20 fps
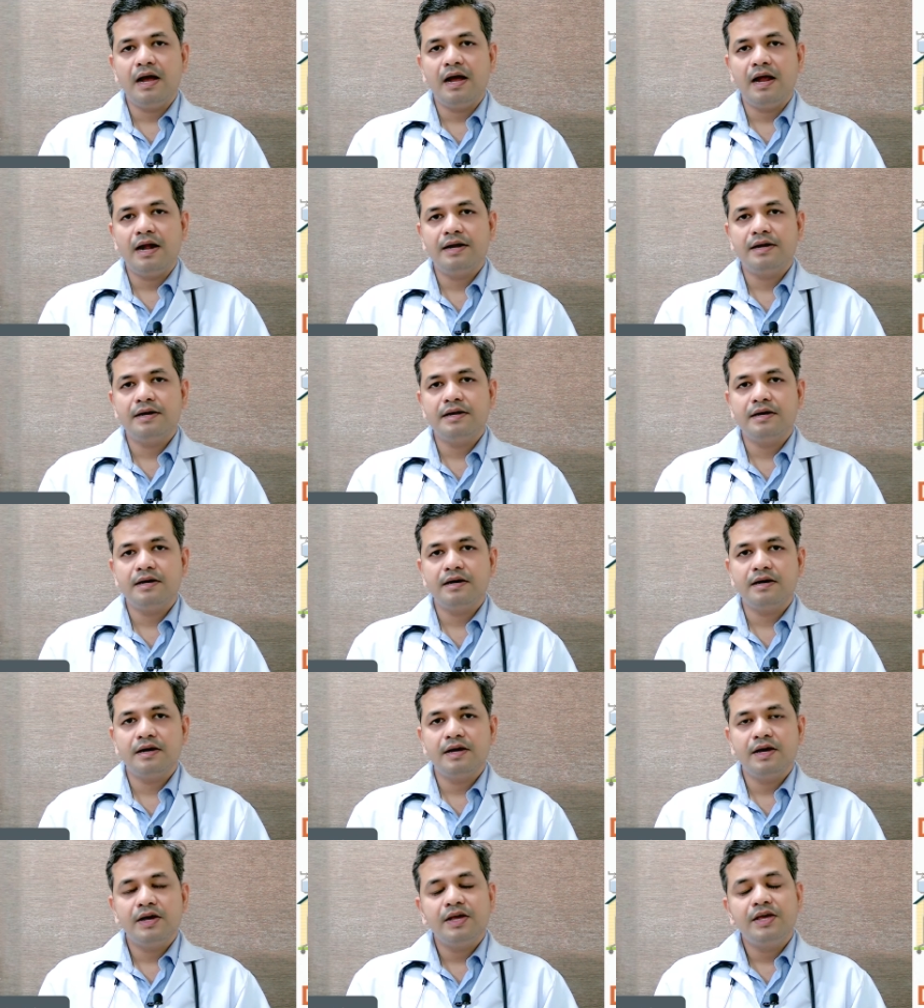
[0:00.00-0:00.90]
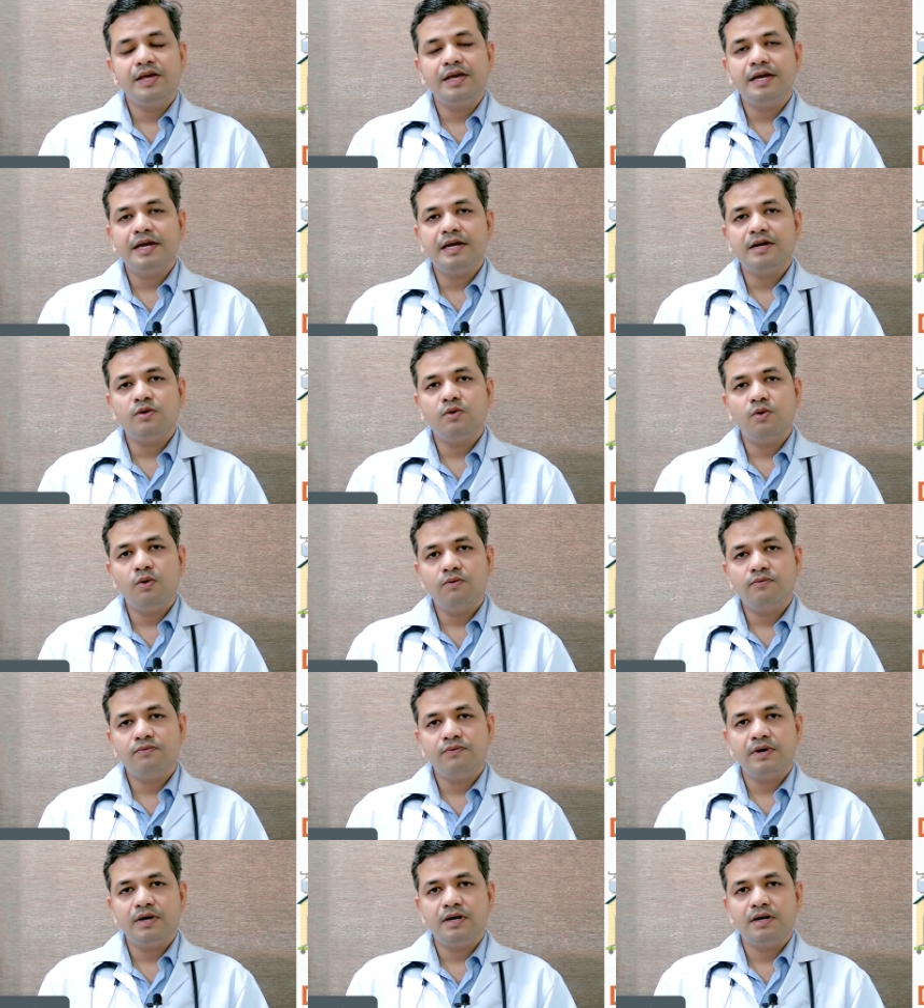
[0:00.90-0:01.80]
and he can go
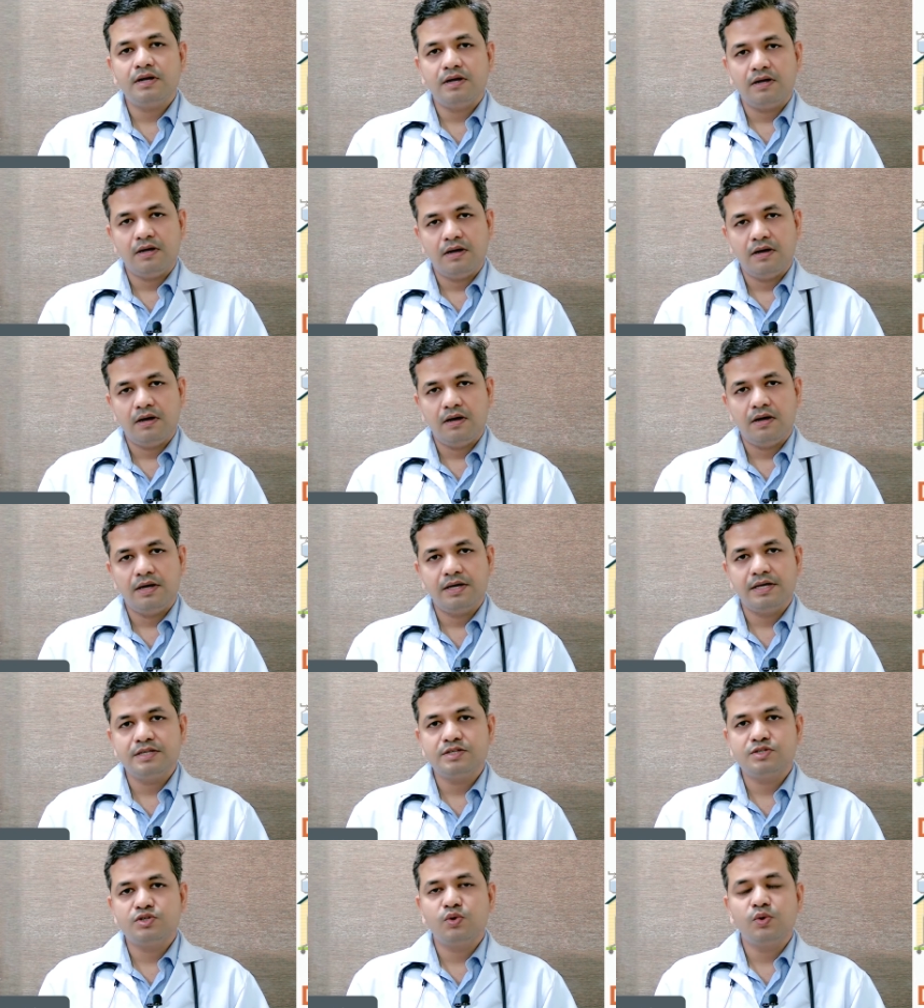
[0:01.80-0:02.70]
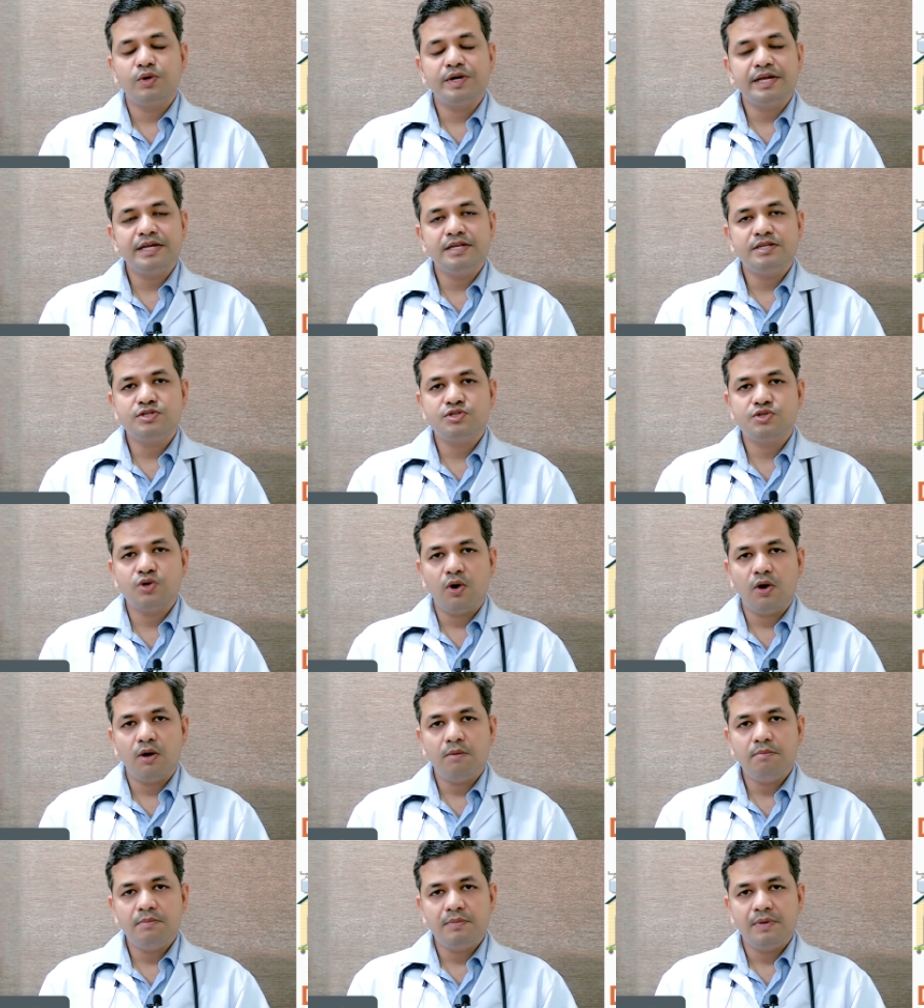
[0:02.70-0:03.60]
for his routine
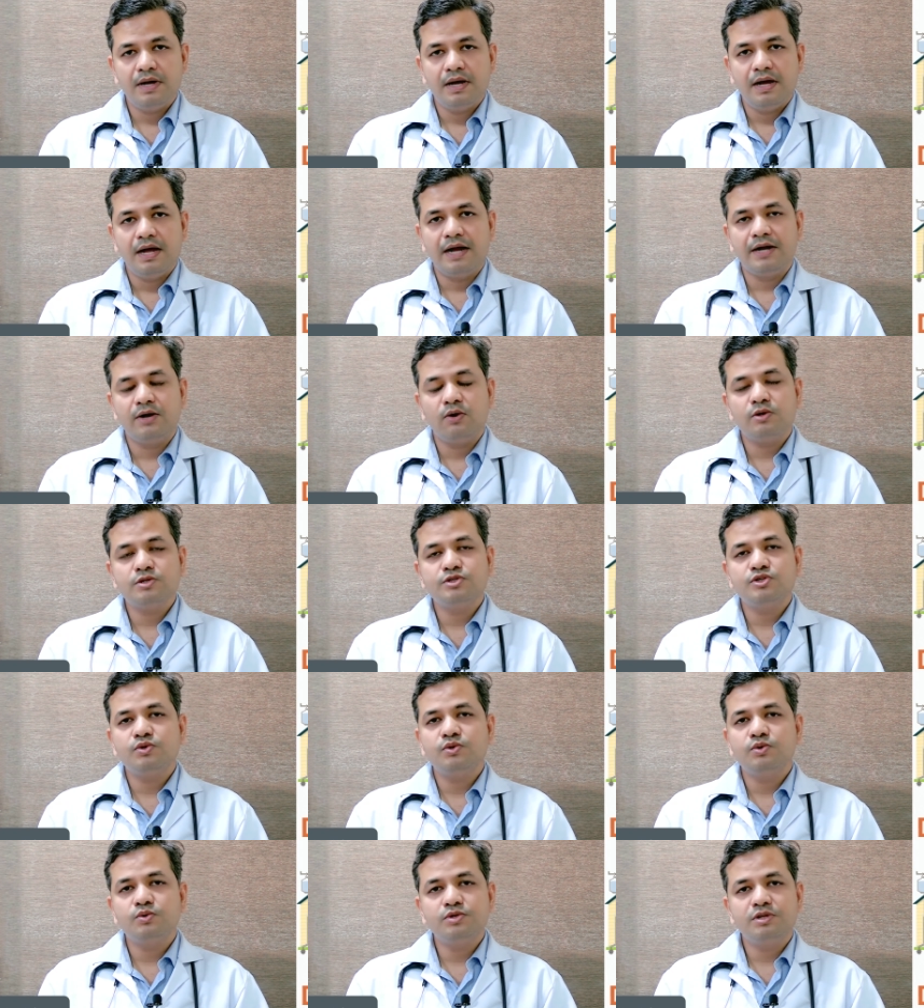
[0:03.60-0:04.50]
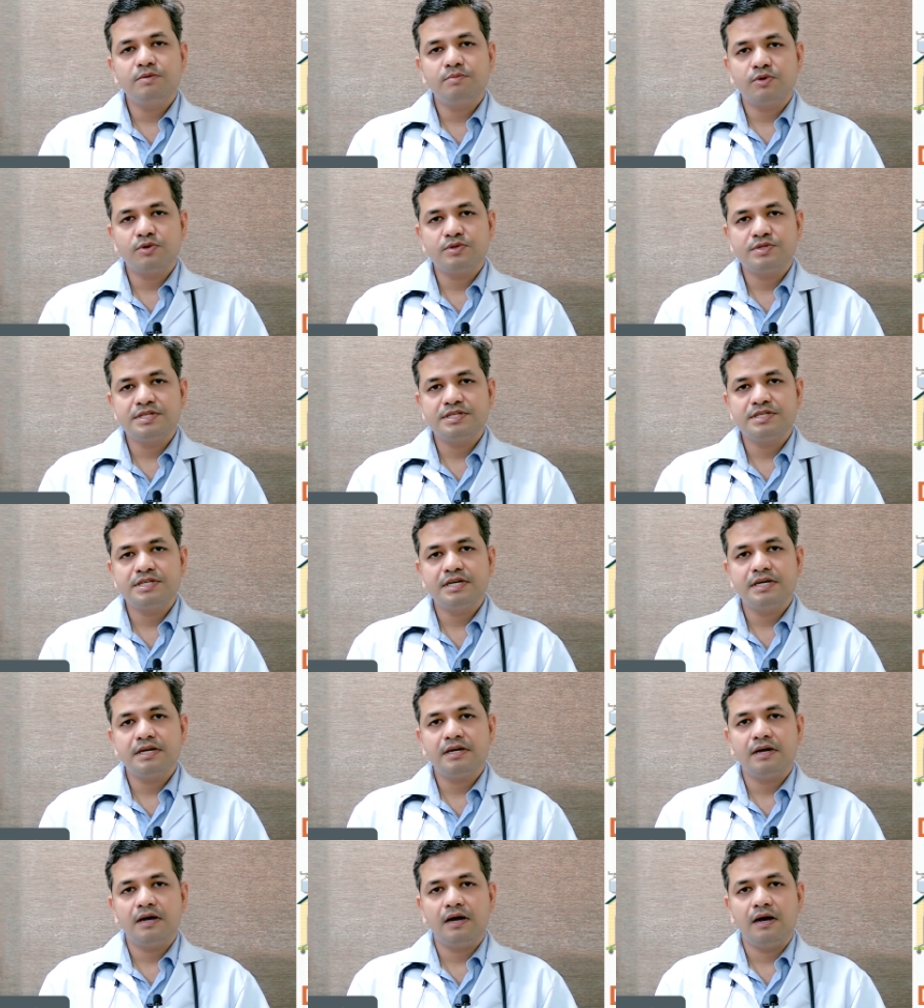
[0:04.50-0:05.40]
job and also do the
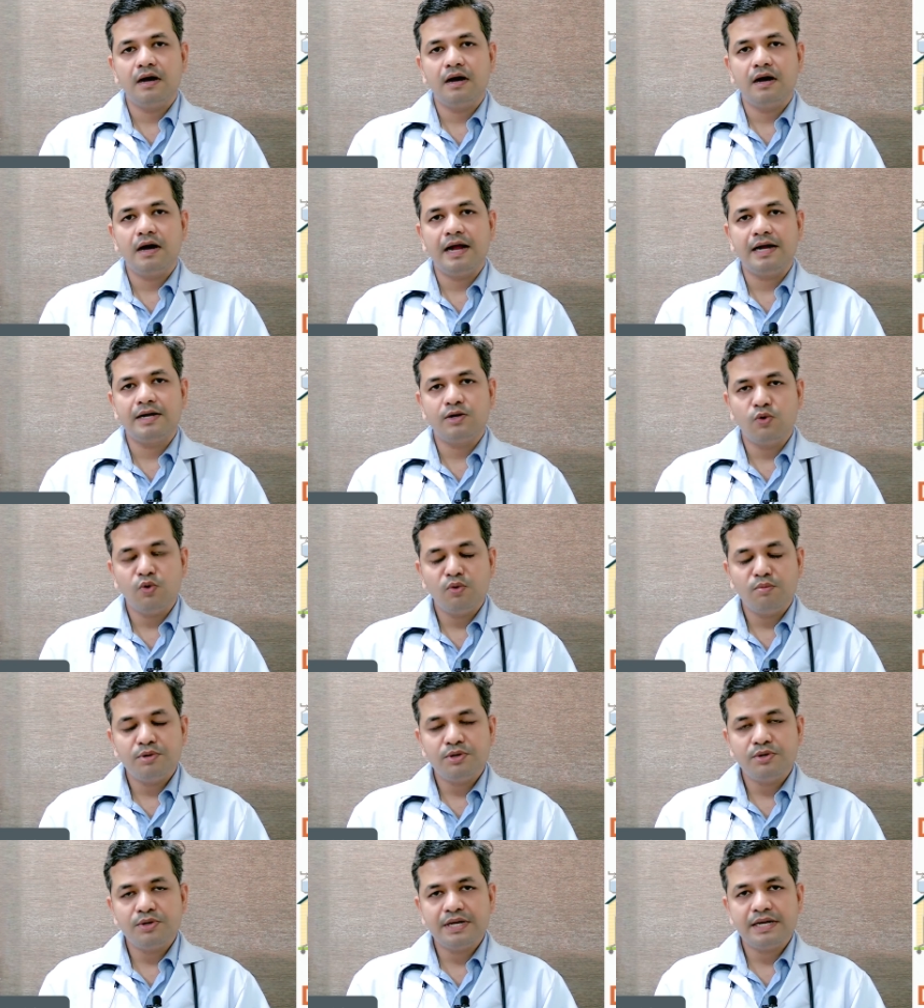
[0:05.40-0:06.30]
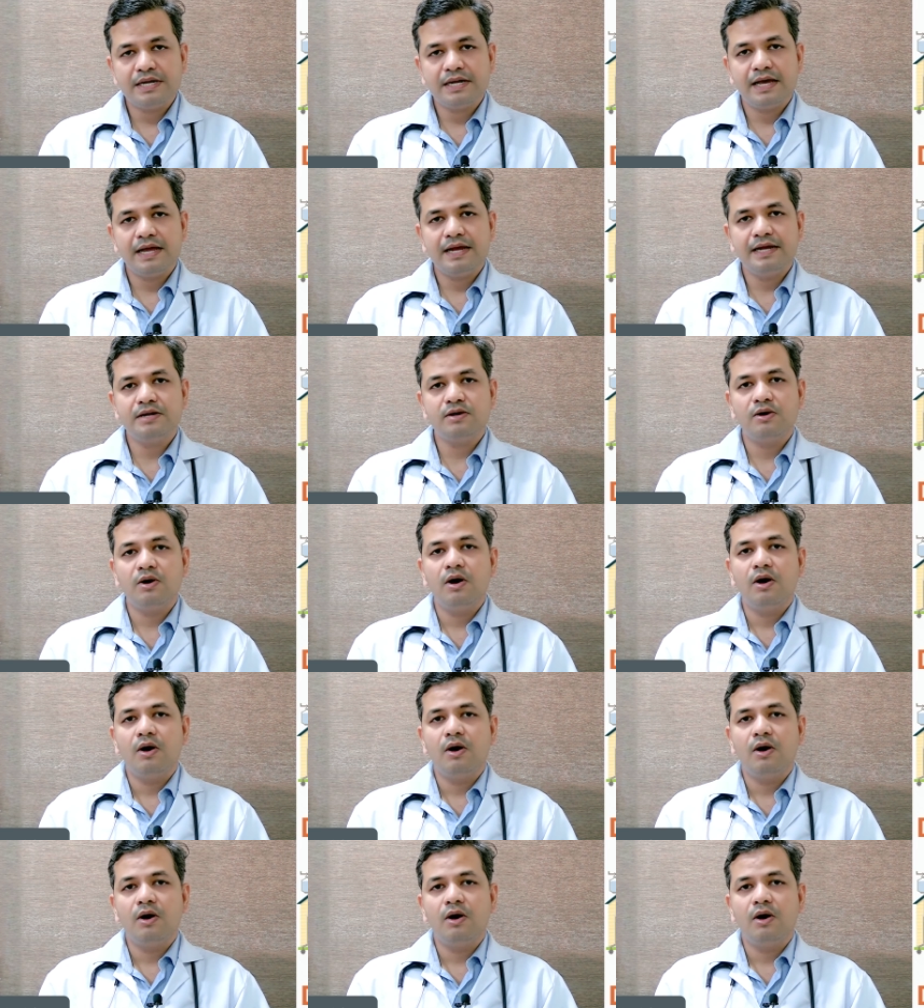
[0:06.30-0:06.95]
procedure at home during night,